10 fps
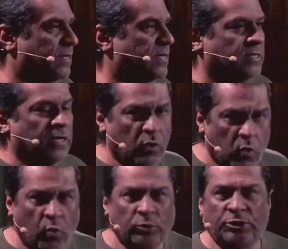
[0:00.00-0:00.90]
the
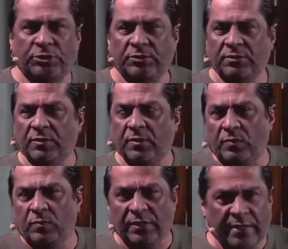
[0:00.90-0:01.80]
coach
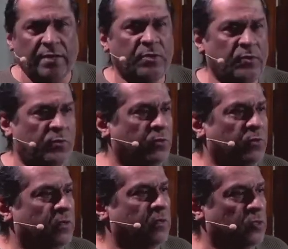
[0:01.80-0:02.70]
will tell you
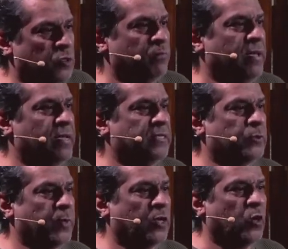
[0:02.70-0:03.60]
you may as
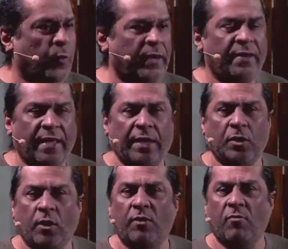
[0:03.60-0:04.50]
well quit and
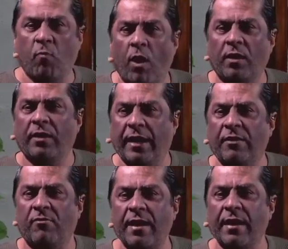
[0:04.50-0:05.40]
not walk and
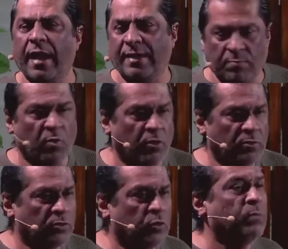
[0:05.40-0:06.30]
run anymore.
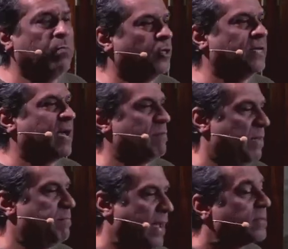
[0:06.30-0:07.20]
Don't bother
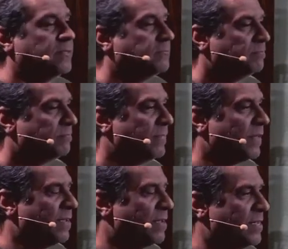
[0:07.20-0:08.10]
coming back.
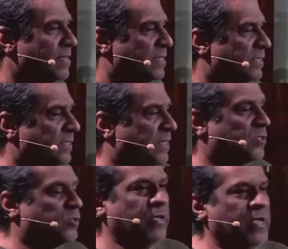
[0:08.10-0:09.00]
She said,
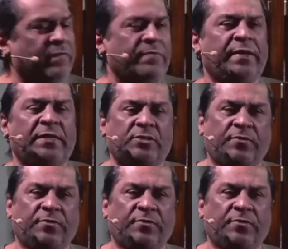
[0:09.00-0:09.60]
so even when it's